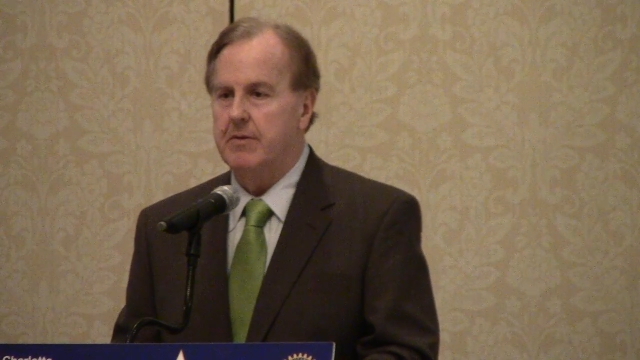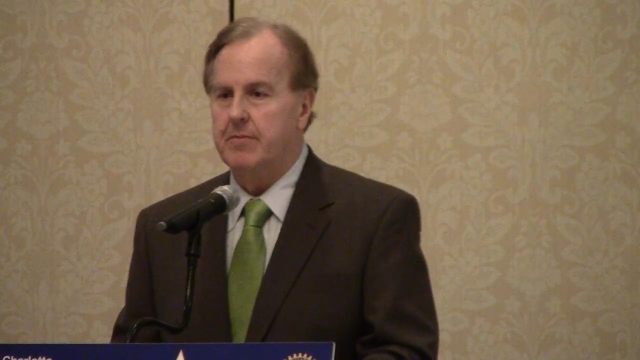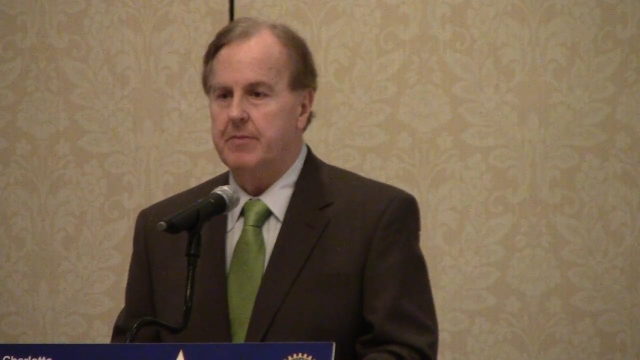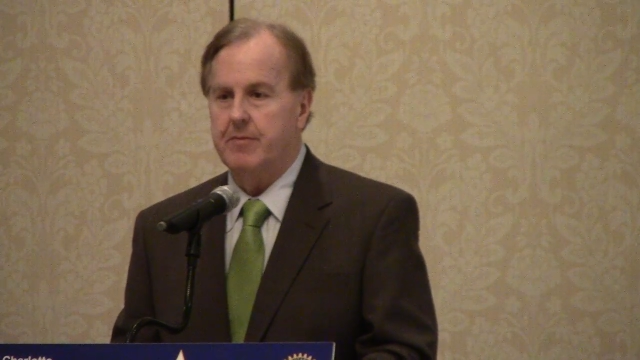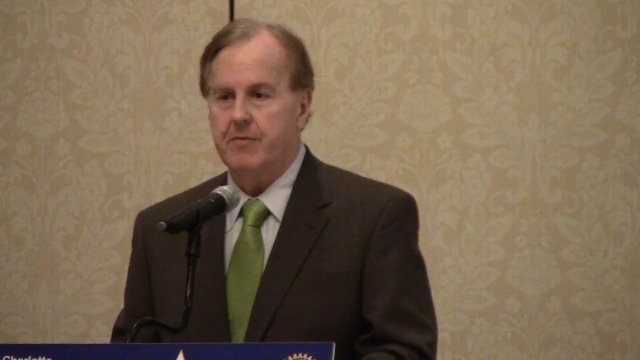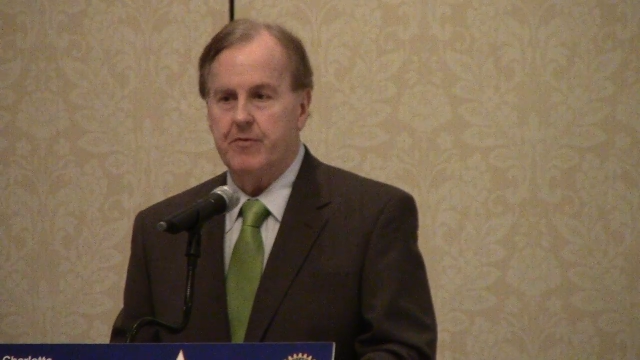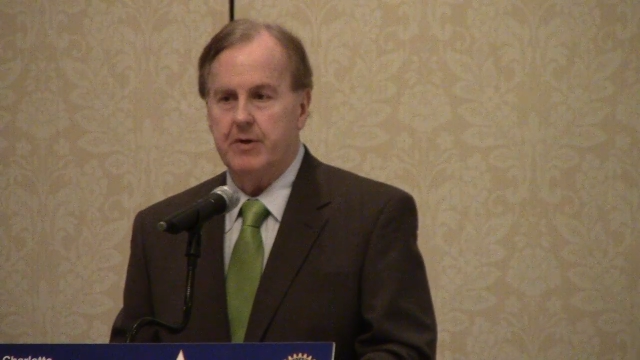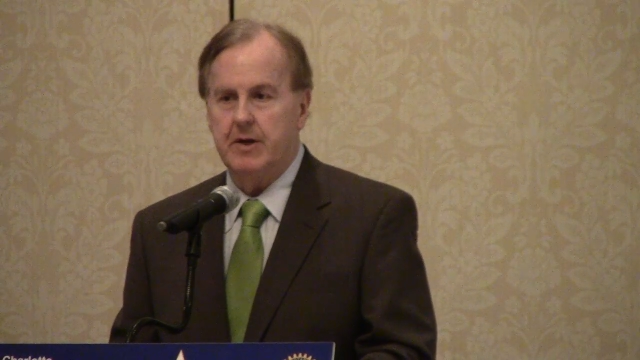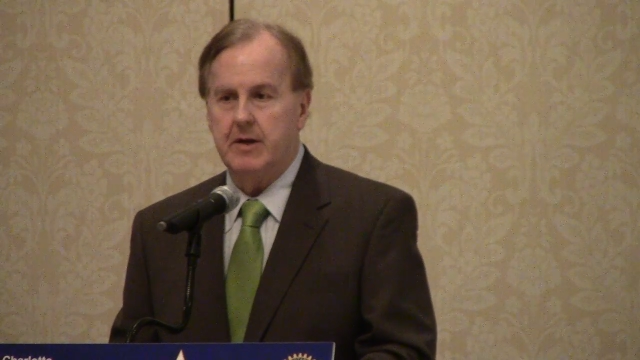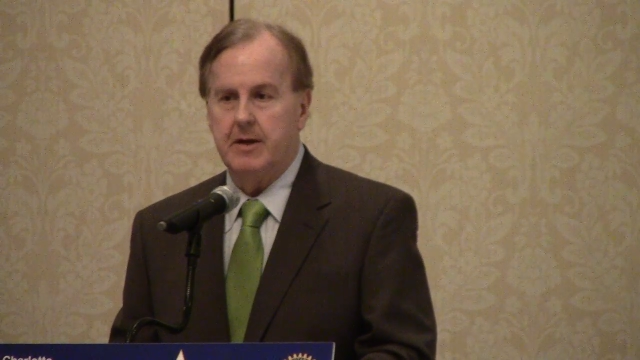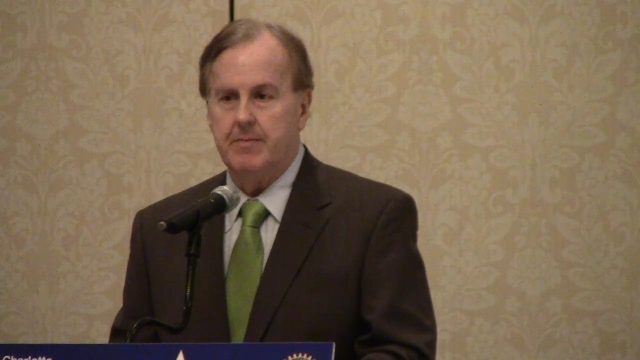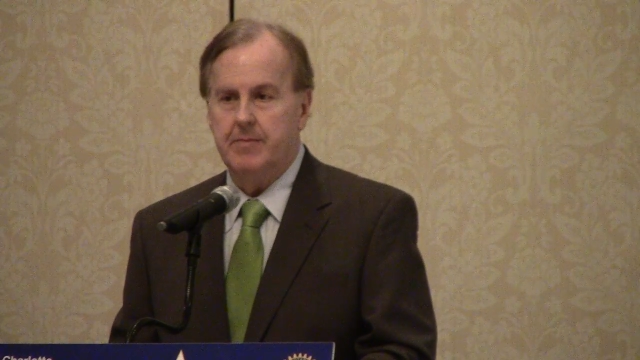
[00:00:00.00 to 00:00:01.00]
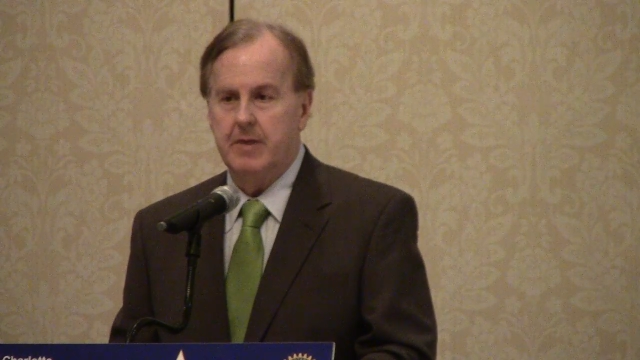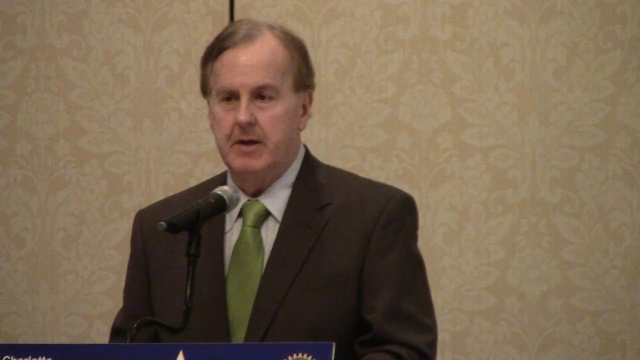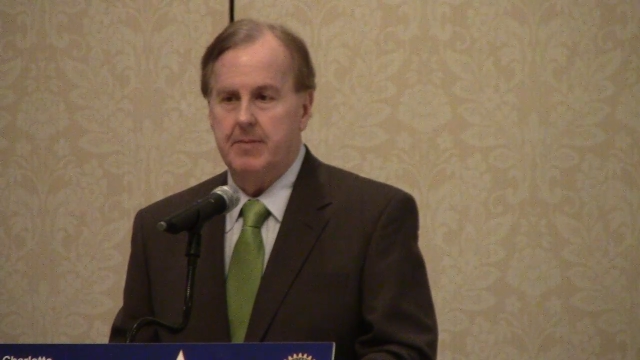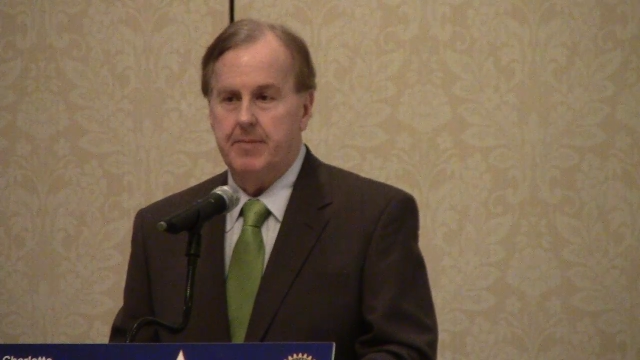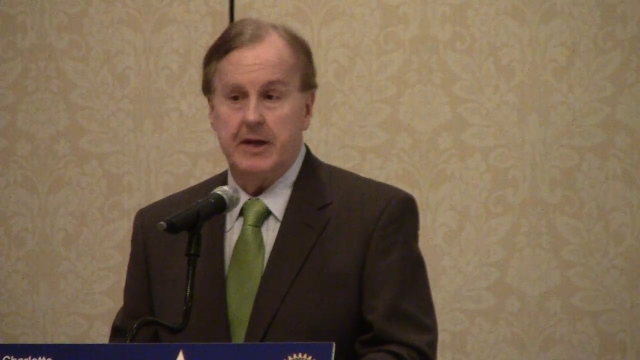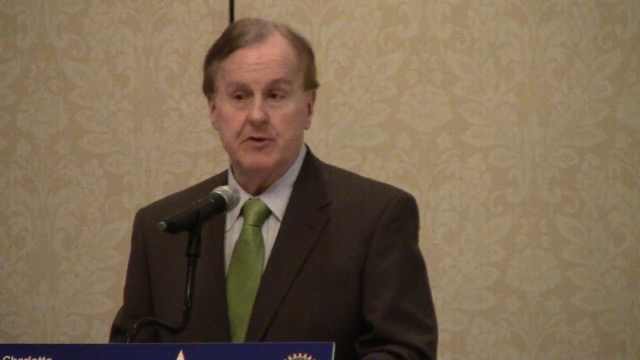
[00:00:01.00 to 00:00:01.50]
friend named
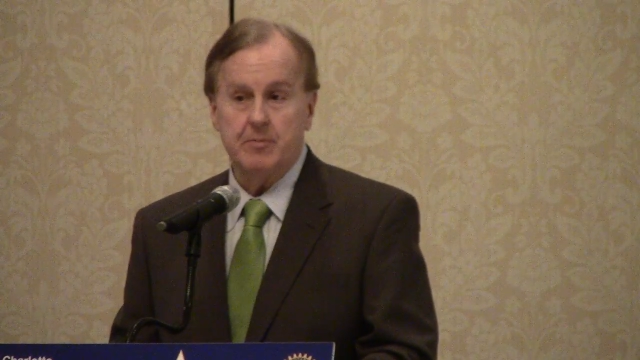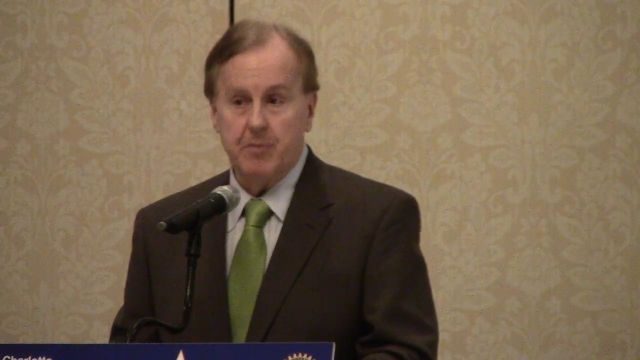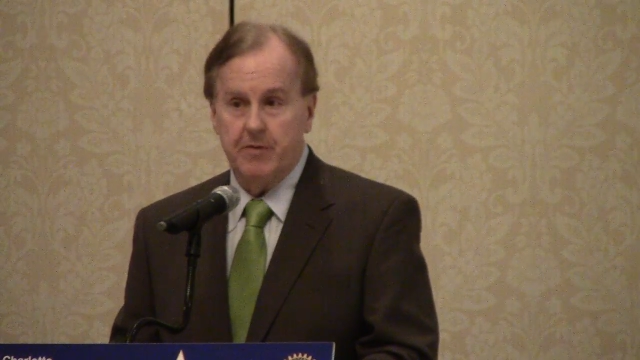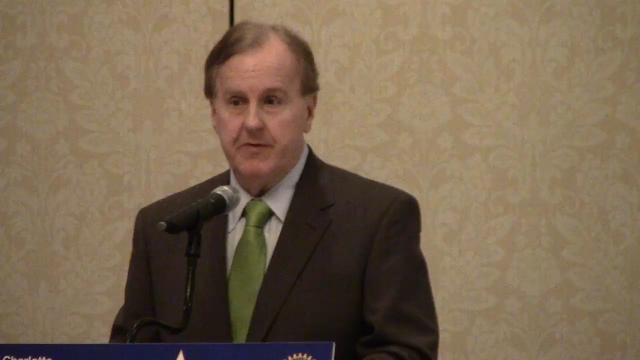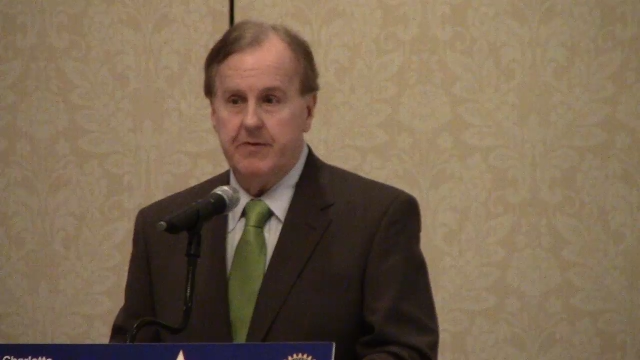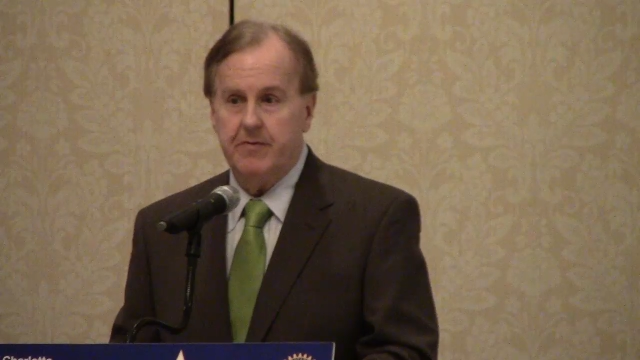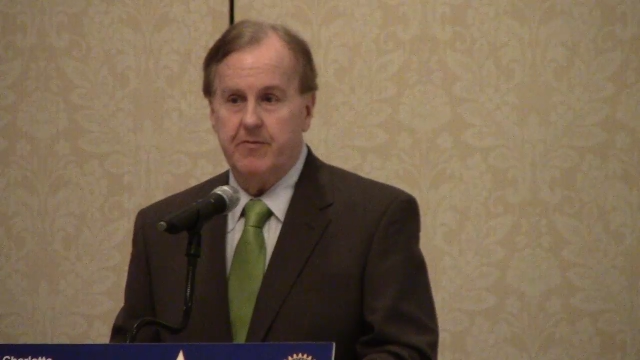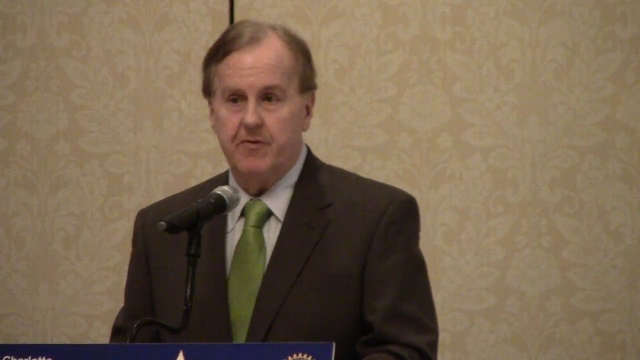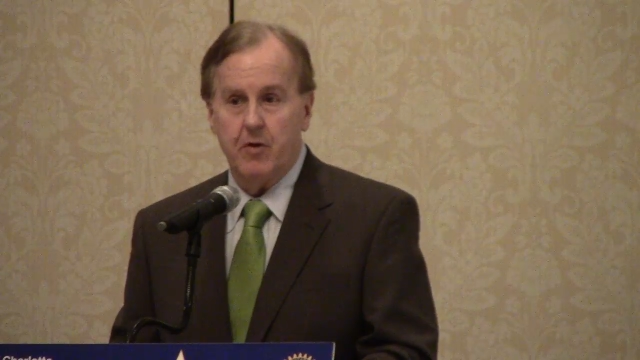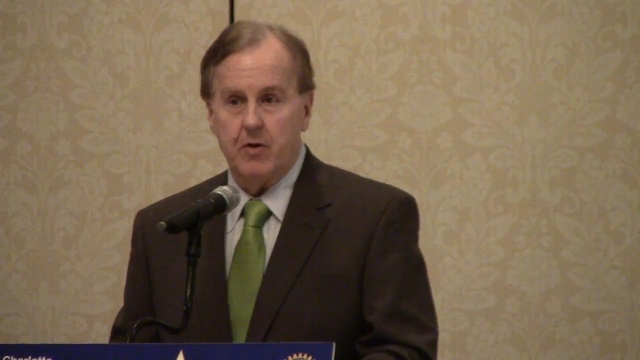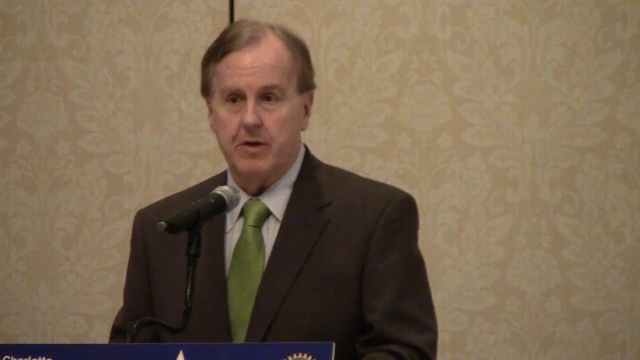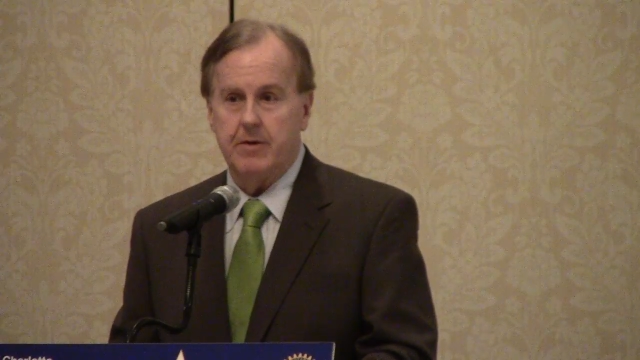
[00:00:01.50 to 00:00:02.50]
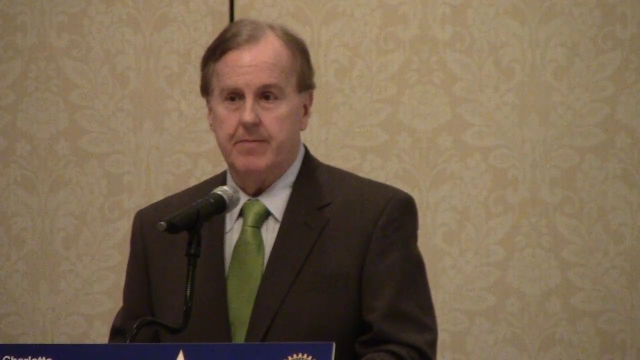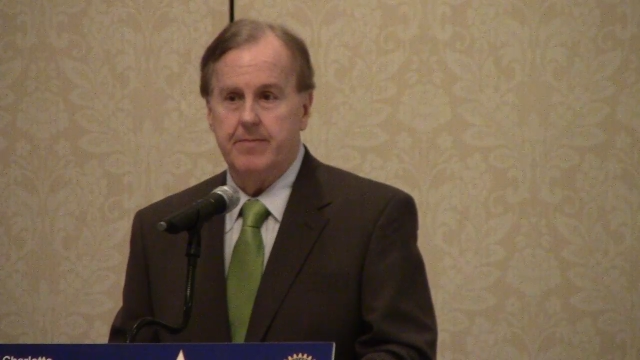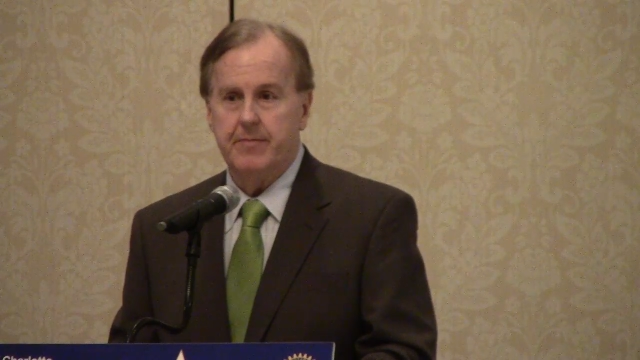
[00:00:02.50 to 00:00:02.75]
Patrick Murphy from Florida.